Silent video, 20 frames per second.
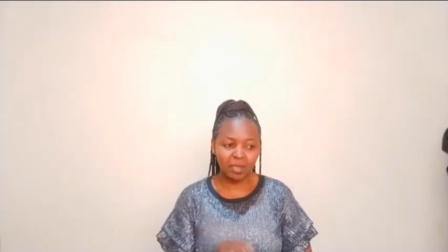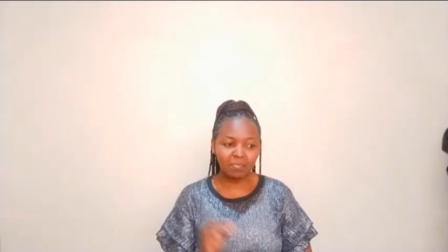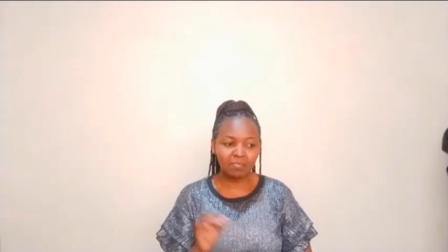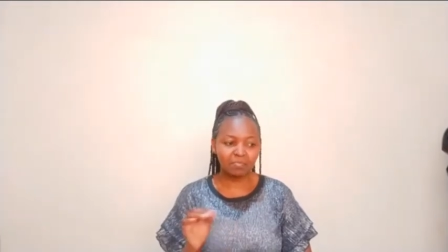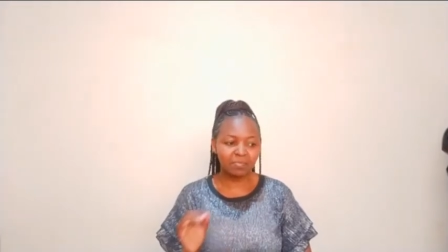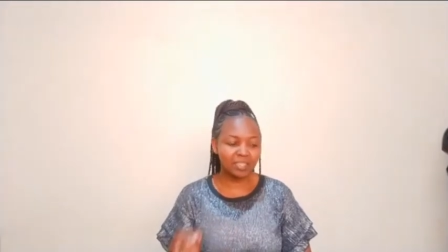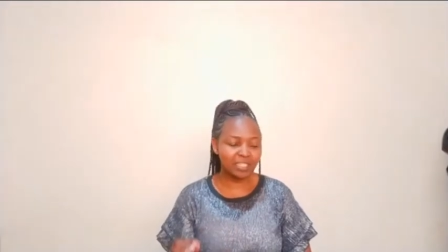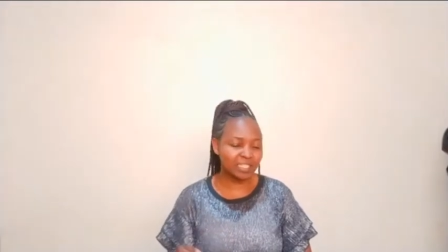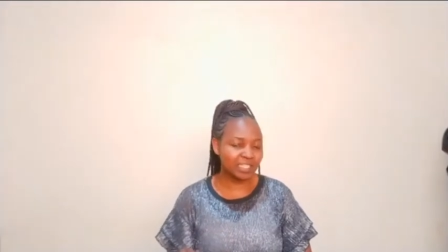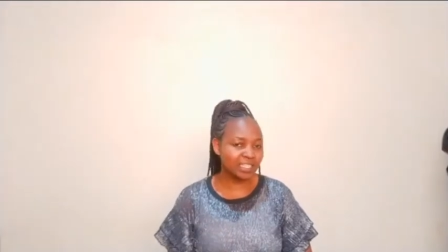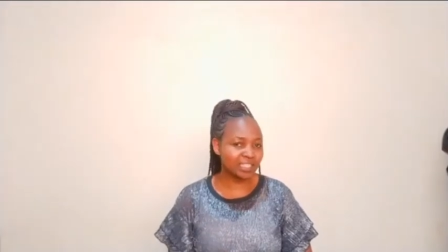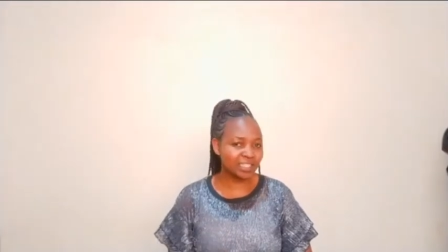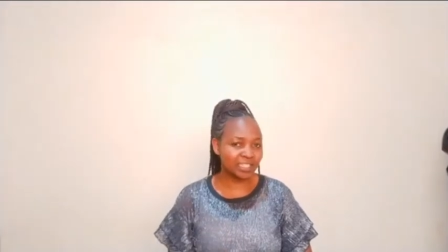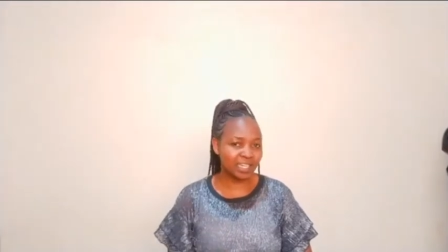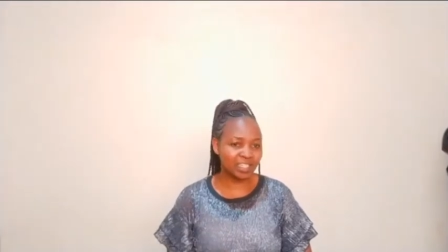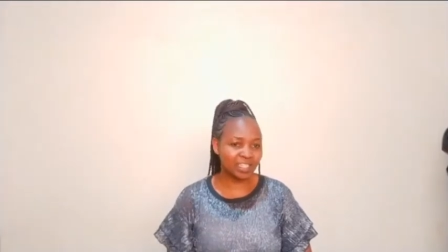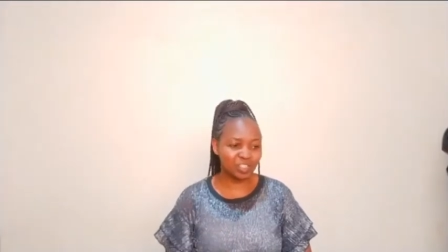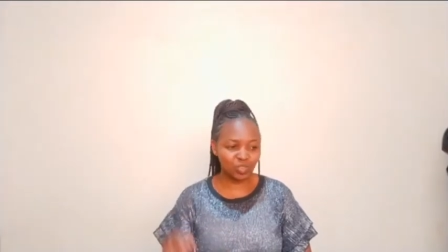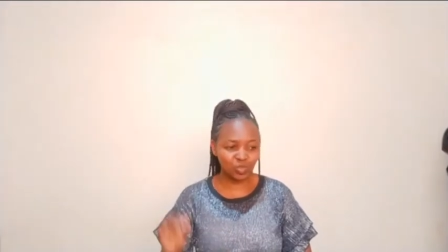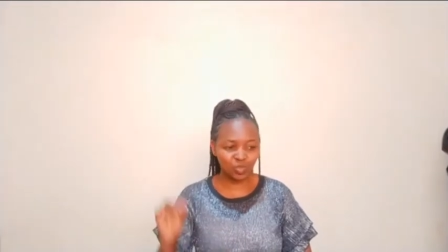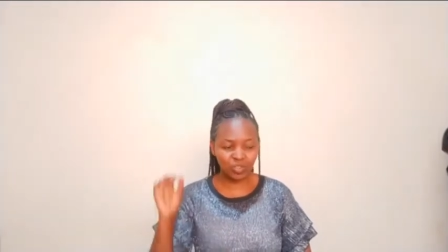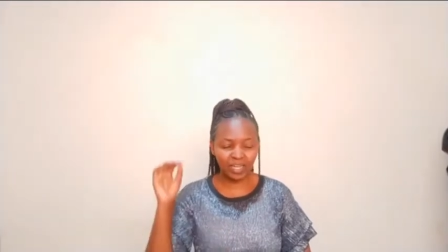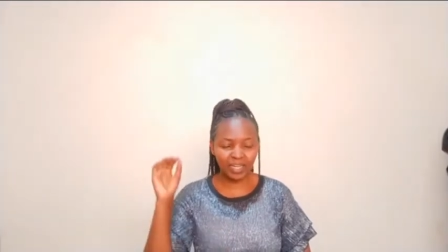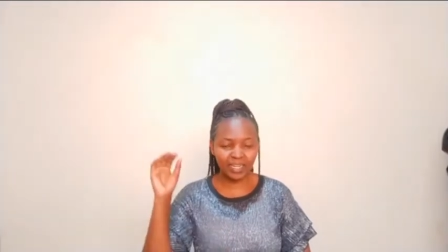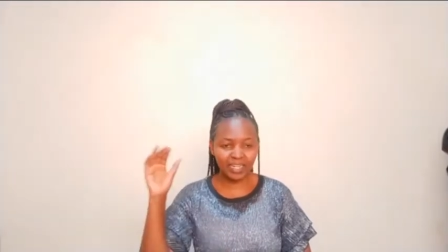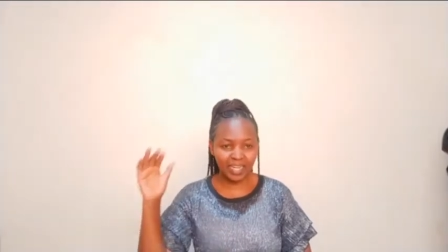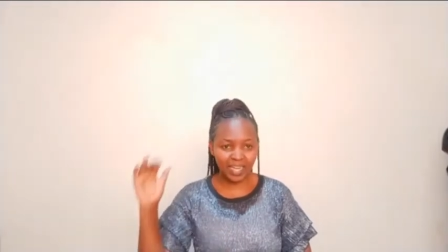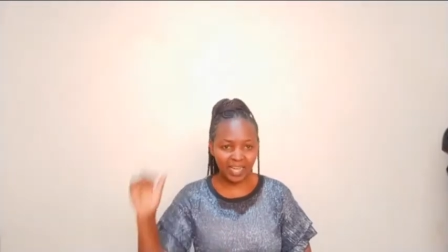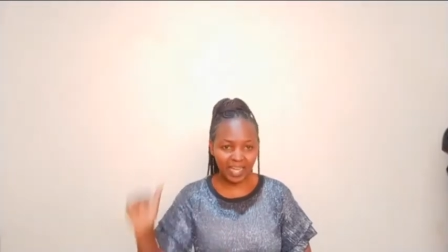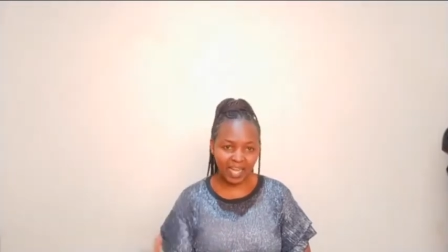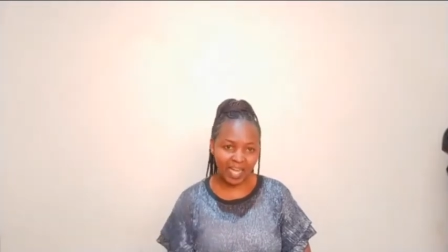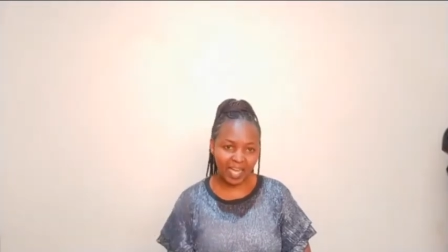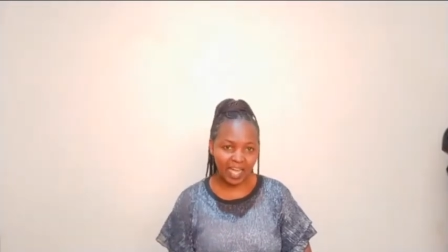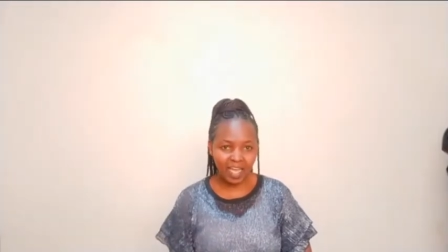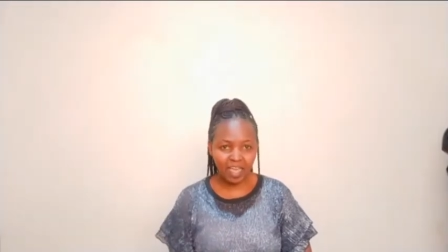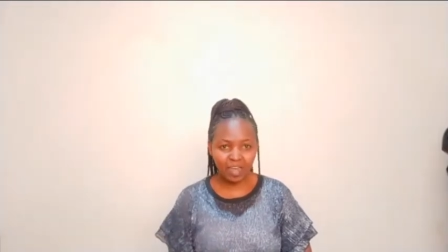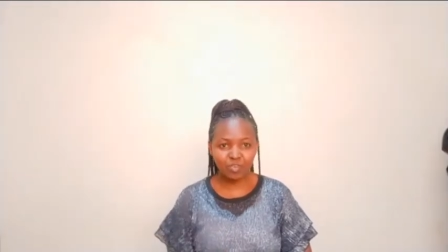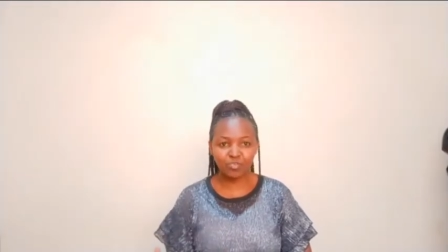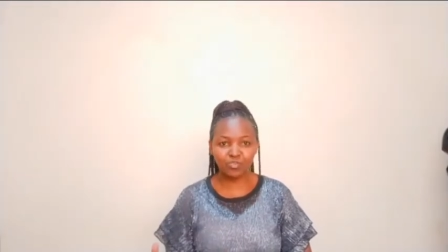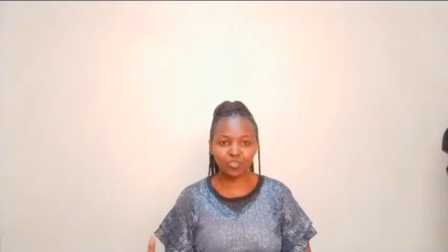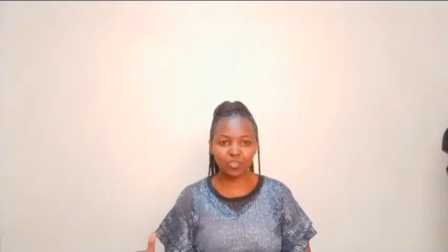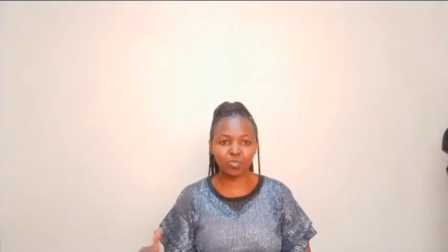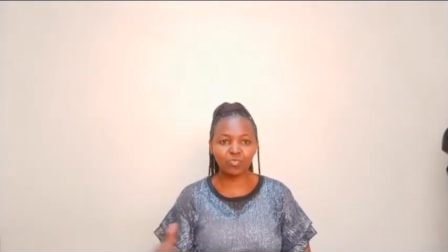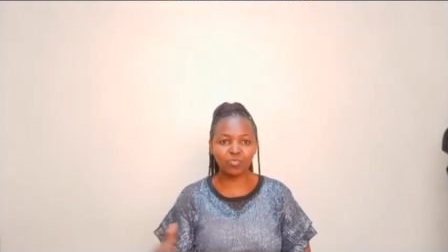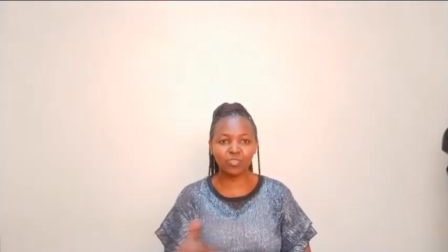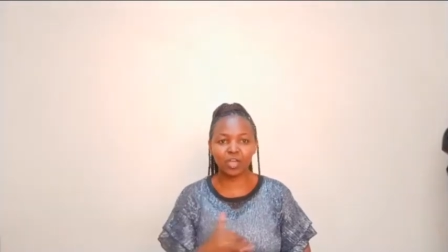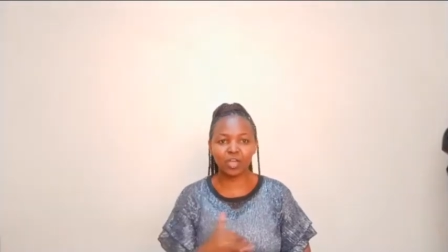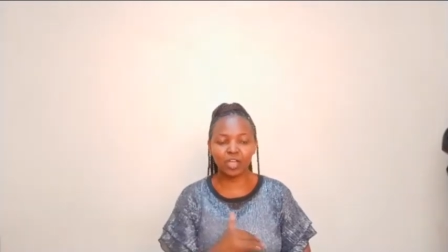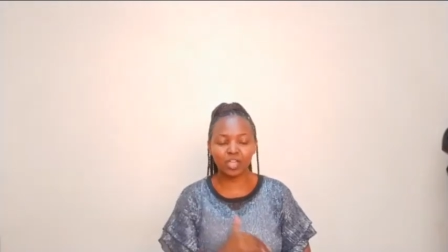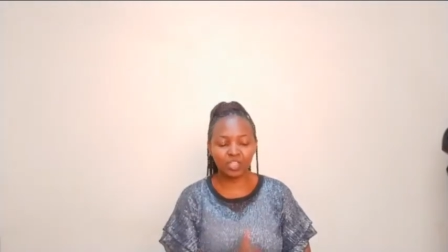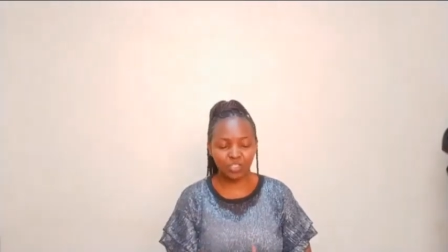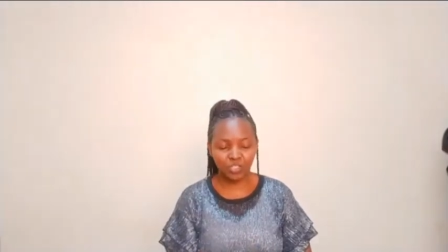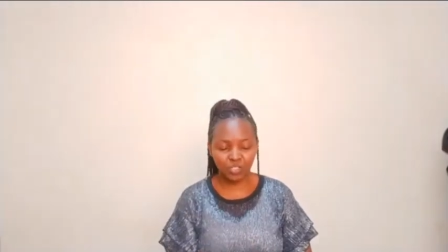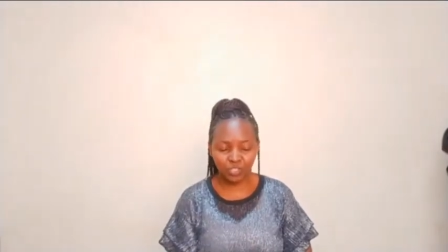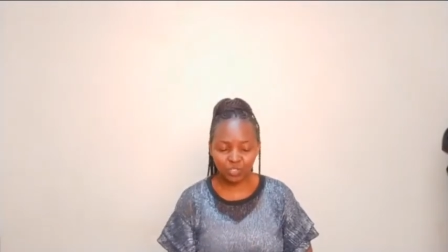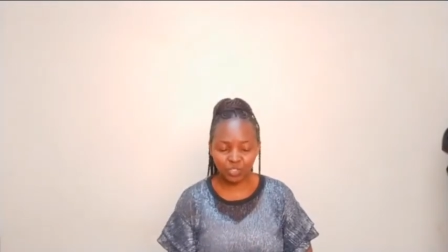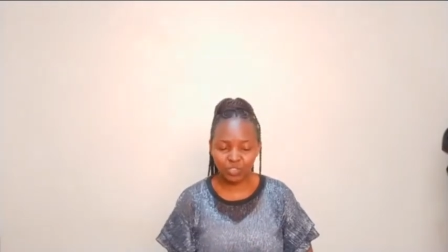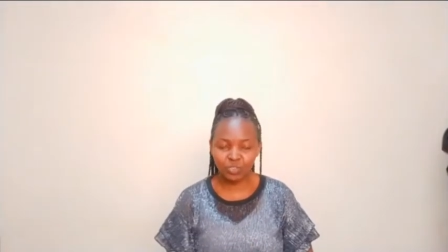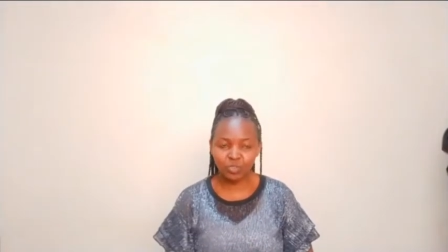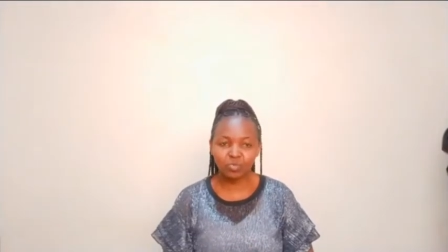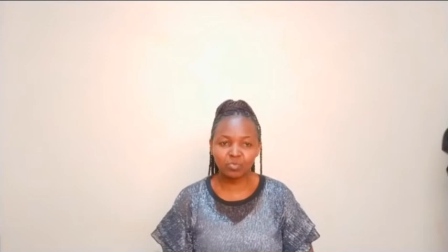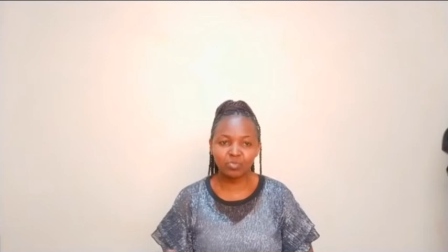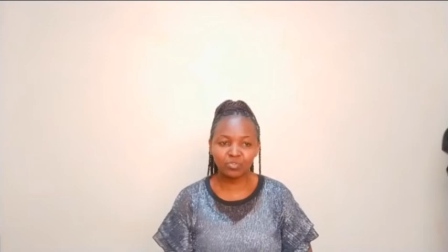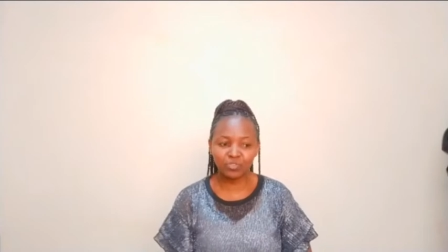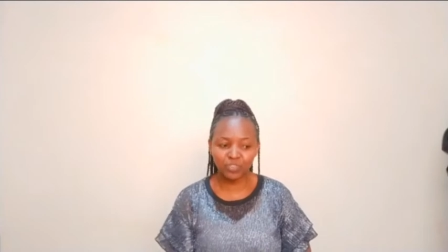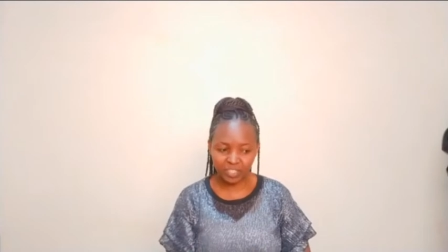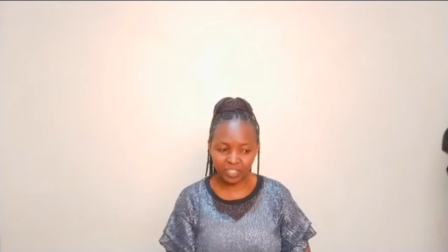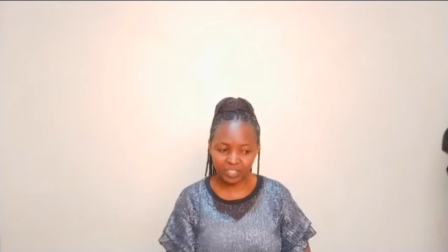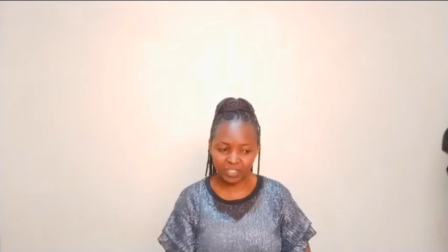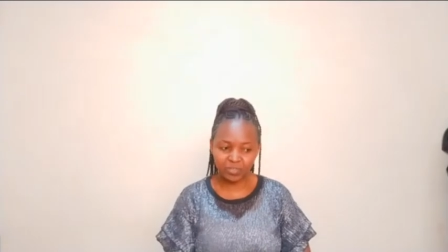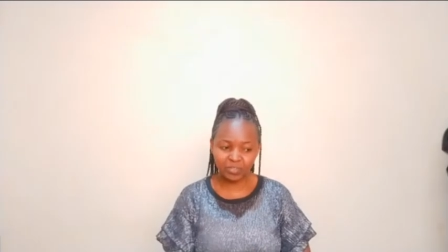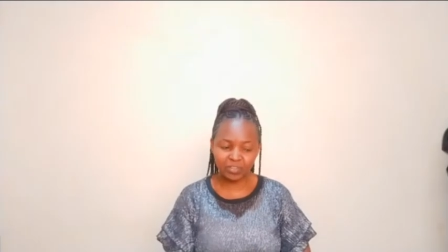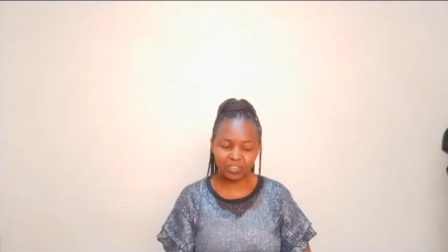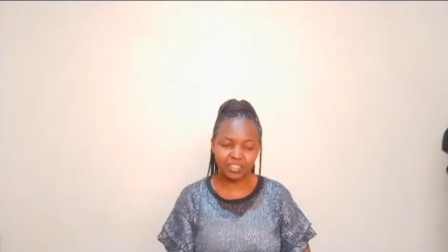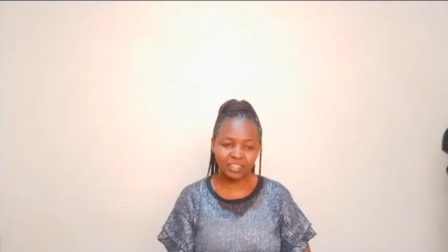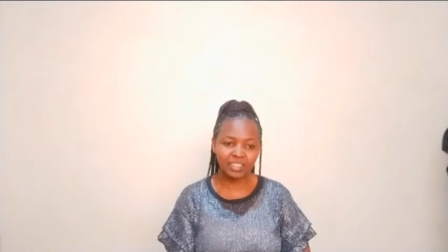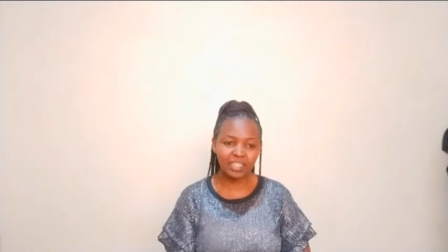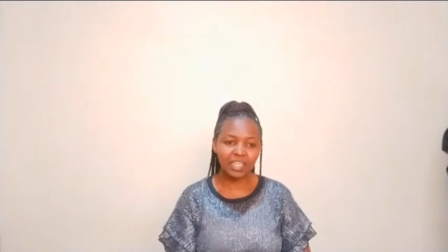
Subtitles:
meaning that you can earn from your YouTube videos,